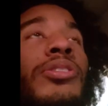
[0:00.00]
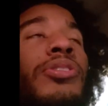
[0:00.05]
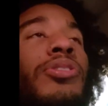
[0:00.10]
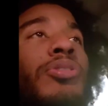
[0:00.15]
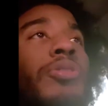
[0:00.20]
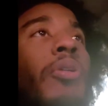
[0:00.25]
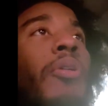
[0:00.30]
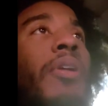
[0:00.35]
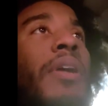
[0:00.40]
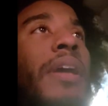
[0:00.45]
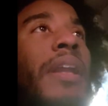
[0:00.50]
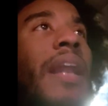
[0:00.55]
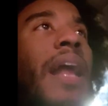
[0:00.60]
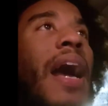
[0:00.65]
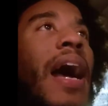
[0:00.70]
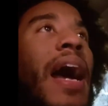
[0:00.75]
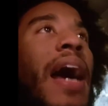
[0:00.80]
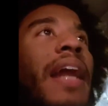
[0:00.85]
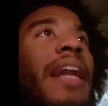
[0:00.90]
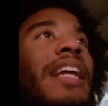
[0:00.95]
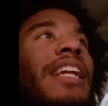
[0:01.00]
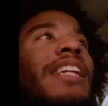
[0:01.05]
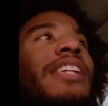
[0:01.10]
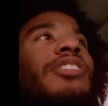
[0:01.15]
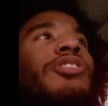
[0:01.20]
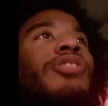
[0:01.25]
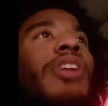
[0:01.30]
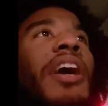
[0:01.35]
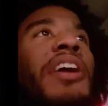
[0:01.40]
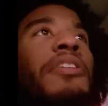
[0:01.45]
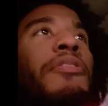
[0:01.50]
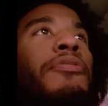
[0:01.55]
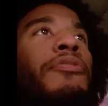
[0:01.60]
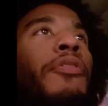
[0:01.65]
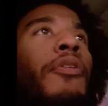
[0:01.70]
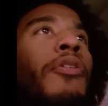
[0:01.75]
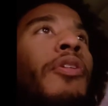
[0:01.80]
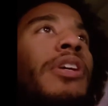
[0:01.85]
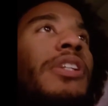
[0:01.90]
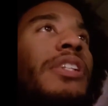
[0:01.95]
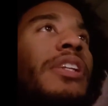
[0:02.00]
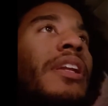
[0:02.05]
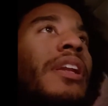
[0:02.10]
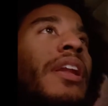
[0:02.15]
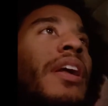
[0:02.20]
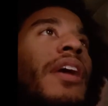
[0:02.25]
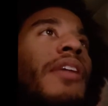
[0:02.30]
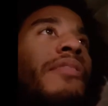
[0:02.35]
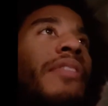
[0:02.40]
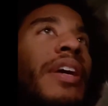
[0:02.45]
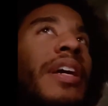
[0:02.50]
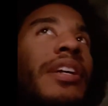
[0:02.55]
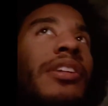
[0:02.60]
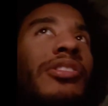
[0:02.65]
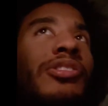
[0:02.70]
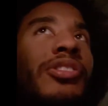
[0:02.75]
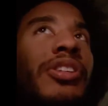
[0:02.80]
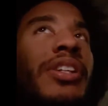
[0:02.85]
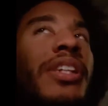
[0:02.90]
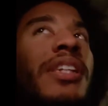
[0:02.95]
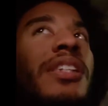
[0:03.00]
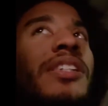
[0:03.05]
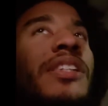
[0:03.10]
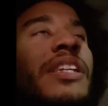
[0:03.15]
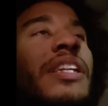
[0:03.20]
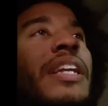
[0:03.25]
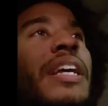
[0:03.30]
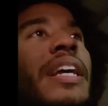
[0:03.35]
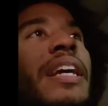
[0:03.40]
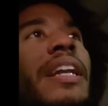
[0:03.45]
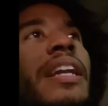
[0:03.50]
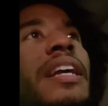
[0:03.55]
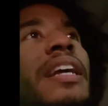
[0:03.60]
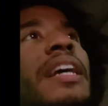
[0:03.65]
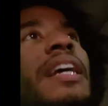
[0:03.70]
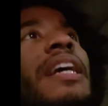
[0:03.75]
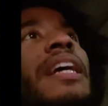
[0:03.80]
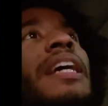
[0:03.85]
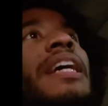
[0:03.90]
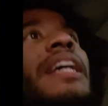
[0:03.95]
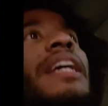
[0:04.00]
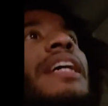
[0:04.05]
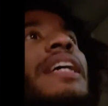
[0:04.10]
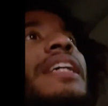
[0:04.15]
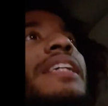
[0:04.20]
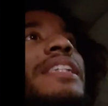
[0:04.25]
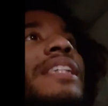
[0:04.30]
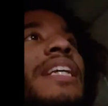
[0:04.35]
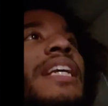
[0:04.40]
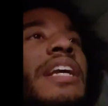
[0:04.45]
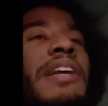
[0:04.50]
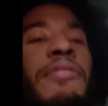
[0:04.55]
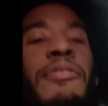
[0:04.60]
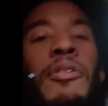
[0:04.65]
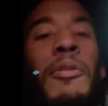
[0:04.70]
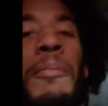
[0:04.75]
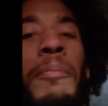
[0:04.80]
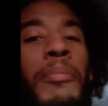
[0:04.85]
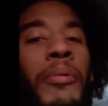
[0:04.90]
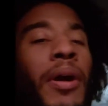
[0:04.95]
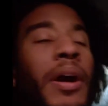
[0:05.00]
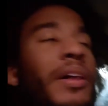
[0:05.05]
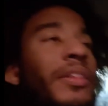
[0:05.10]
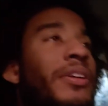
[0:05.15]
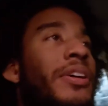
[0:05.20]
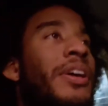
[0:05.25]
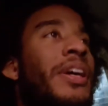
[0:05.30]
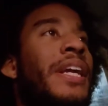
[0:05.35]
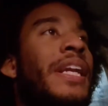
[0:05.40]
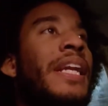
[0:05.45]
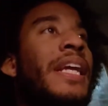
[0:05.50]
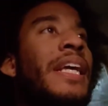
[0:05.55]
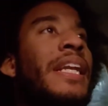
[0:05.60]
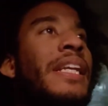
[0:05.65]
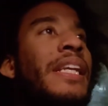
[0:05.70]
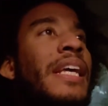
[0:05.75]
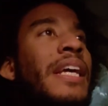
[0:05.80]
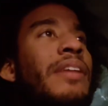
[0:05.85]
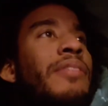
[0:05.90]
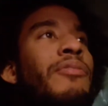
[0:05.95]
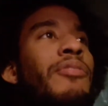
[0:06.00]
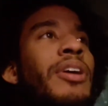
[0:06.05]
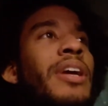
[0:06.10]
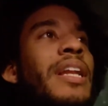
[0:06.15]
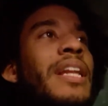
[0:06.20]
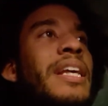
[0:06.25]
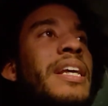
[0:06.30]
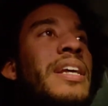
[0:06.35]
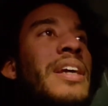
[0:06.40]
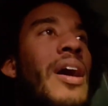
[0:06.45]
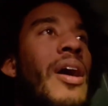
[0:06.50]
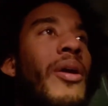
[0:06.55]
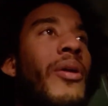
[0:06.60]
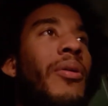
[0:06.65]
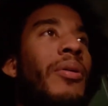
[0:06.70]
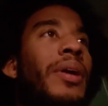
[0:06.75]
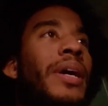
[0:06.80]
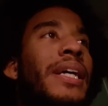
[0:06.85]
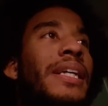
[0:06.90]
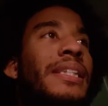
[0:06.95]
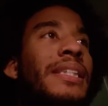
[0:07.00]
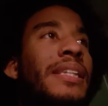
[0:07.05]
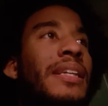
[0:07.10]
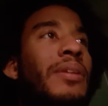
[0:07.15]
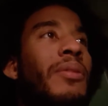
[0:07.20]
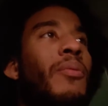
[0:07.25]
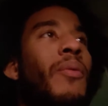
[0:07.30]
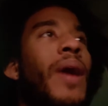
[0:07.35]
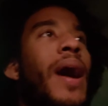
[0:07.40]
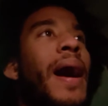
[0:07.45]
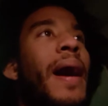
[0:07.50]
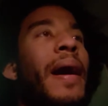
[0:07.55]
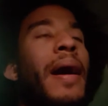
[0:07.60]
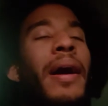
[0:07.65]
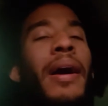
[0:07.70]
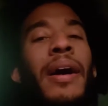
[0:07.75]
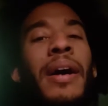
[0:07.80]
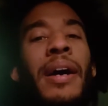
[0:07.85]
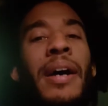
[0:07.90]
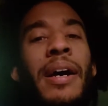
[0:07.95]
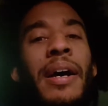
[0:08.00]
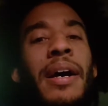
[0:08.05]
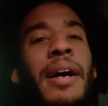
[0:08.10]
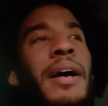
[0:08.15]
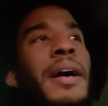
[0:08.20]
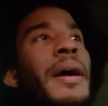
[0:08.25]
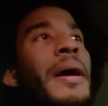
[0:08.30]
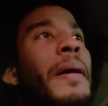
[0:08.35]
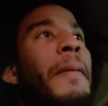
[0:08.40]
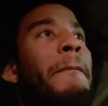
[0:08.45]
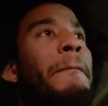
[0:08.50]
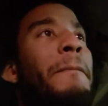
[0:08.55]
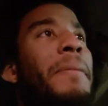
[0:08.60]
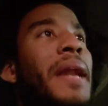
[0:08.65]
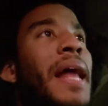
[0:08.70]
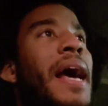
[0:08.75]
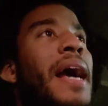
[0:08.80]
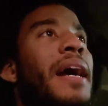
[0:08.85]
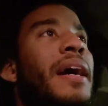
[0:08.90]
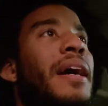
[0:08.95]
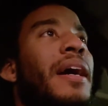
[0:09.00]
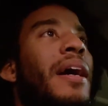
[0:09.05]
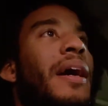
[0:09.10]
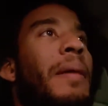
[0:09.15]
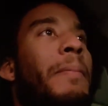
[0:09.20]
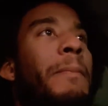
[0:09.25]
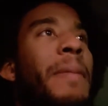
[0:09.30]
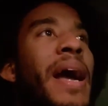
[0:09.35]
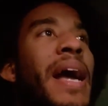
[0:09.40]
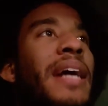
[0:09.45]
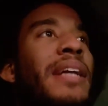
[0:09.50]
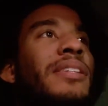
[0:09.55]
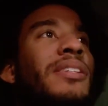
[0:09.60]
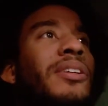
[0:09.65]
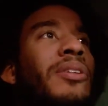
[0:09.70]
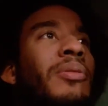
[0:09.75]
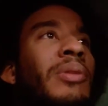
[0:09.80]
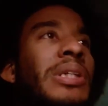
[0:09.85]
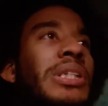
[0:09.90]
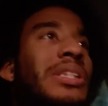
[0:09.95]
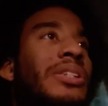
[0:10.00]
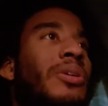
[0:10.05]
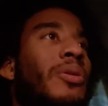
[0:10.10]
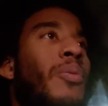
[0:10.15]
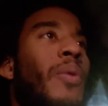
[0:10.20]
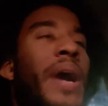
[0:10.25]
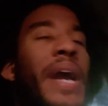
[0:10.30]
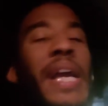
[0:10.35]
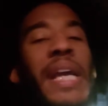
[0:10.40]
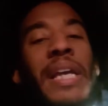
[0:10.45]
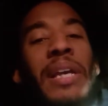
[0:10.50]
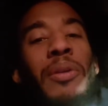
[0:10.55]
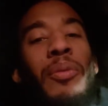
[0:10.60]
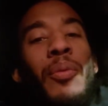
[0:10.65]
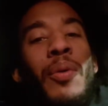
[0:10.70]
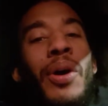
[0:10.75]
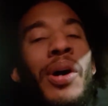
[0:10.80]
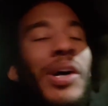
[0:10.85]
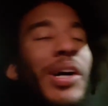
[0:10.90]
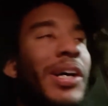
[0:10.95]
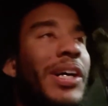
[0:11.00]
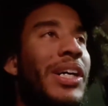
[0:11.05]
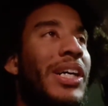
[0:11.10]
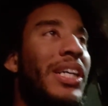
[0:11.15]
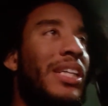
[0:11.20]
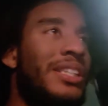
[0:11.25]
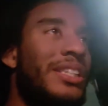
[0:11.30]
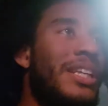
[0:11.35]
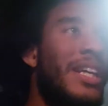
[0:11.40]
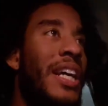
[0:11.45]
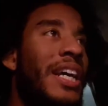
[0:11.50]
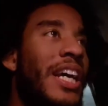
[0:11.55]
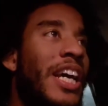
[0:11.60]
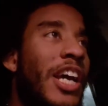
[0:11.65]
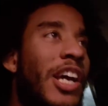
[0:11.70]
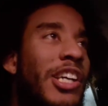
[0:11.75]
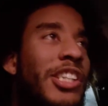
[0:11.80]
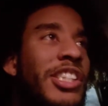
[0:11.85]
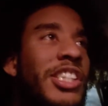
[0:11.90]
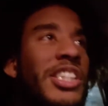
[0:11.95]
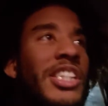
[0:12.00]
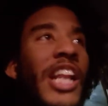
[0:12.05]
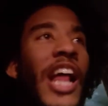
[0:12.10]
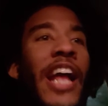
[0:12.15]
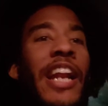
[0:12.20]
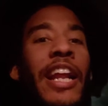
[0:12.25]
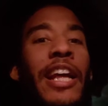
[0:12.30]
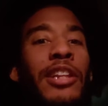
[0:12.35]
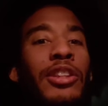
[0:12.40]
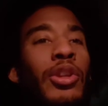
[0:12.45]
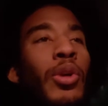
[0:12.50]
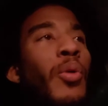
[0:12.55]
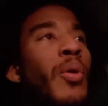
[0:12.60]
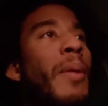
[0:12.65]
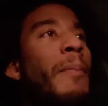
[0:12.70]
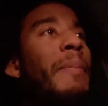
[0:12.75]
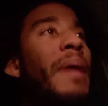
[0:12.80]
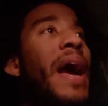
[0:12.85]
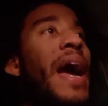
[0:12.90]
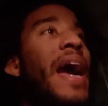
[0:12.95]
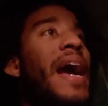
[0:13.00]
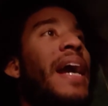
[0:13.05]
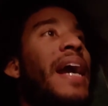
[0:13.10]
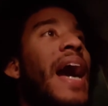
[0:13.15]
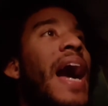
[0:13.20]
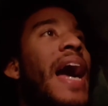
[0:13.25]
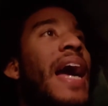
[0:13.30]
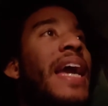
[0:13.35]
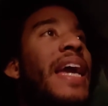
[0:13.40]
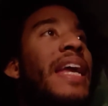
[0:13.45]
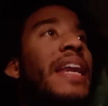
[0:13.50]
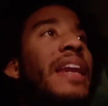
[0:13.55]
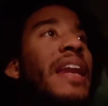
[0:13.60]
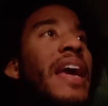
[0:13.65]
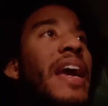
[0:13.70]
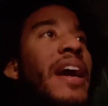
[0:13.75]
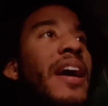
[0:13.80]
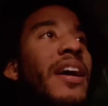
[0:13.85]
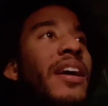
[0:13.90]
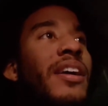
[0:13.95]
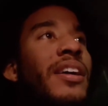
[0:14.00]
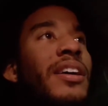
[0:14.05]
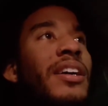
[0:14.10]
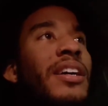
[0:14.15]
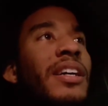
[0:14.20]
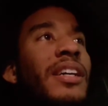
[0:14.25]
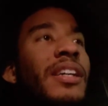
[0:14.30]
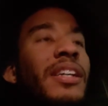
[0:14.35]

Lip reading: storyline and then tried to force a love interest. And then his evil brother, and then didn't really go into why Black Manta was the way he was. It was just like they threw a bad guy in there